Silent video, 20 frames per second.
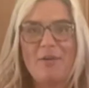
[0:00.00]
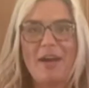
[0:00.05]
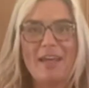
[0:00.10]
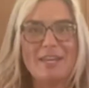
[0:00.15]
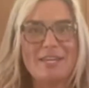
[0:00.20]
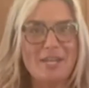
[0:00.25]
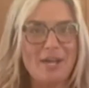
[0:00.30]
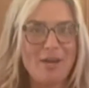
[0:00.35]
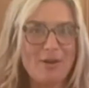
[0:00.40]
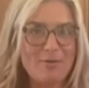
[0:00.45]
I
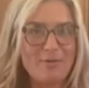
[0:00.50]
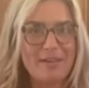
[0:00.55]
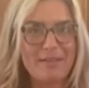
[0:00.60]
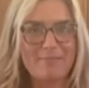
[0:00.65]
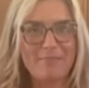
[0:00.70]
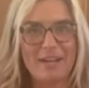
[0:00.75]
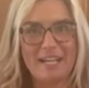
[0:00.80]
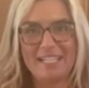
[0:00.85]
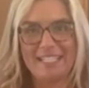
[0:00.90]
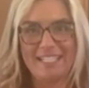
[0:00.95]
know it
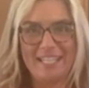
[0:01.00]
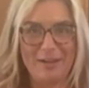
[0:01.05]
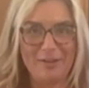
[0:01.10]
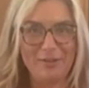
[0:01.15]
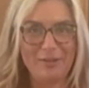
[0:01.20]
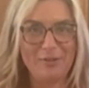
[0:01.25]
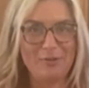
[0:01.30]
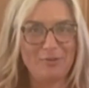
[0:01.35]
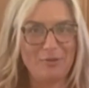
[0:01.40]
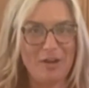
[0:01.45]
might sound a
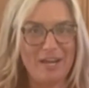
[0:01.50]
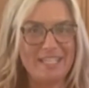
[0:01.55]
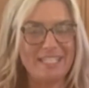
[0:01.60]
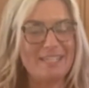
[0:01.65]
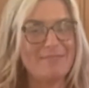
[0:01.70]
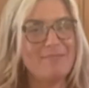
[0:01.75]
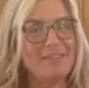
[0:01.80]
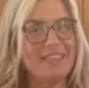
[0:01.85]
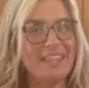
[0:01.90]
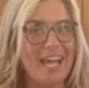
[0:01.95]
little
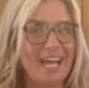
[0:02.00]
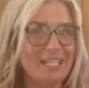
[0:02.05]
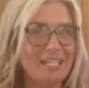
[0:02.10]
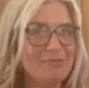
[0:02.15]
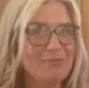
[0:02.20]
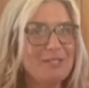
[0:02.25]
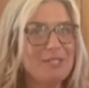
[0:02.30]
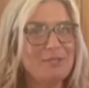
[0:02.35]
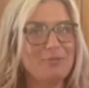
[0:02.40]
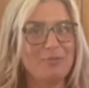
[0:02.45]
crazy, but that's
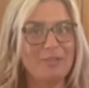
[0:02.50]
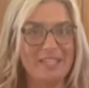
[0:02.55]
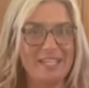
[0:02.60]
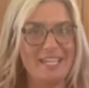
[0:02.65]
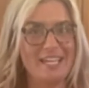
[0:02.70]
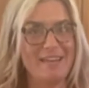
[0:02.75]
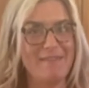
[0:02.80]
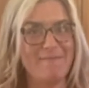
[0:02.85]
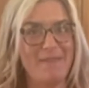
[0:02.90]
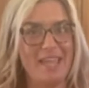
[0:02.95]
what's really
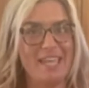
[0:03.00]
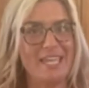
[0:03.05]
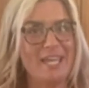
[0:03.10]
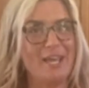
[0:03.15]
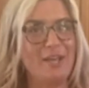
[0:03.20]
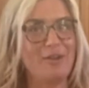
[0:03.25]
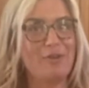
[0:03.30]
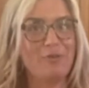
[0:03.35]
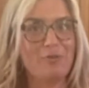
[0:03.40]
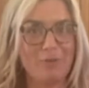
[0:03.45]
going to make
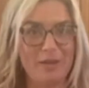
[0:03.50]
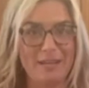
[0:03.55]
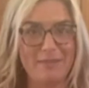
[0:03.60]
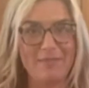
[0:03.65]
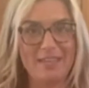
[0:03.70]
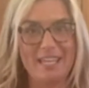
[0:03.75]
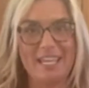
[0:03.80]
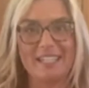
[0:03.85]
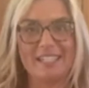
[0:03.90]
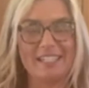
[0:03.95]
it
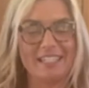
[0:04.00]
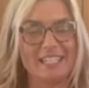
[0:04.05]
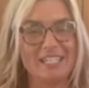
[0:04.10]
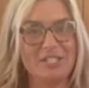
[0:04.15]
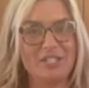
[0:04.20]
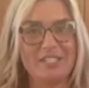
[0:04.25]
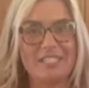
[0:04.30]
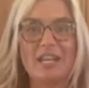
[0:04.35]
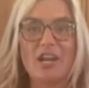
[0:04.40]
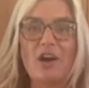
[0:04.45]
creamy and
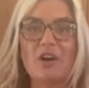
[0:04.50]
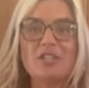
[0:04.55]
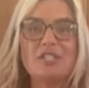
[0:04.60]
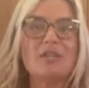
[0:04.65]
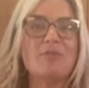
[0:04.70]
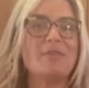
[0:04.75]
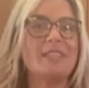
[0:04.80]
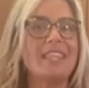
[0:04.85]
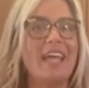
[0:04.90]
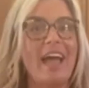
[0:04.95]
delicious. And
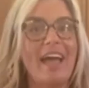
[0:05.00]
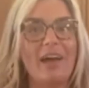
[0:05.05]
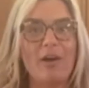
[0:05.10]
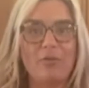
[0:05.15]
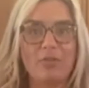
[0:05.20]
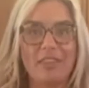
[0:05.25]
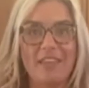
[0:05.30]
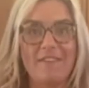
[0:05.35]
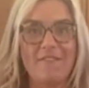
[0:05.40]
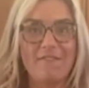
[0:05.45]
also with that
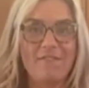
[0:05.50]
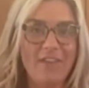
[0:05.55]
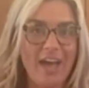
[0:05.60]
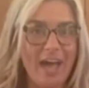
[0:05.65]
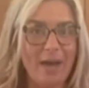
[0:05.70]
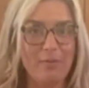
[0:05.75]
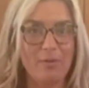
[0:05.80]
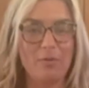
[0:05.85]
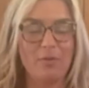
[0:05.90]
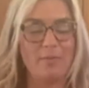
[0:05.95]
healthy
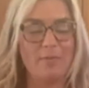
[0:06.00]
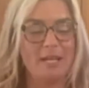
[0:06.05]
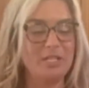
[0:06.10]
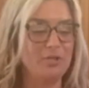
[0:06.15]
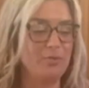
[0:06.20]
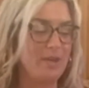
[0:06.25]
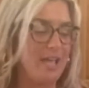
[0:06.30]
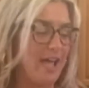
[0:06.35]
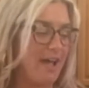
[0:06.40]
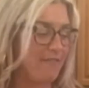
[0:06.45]
fat, we want to make
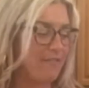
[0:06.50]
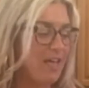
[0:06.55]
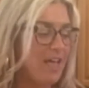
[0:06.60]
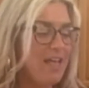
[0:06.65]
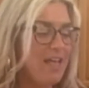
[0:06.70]
sure we have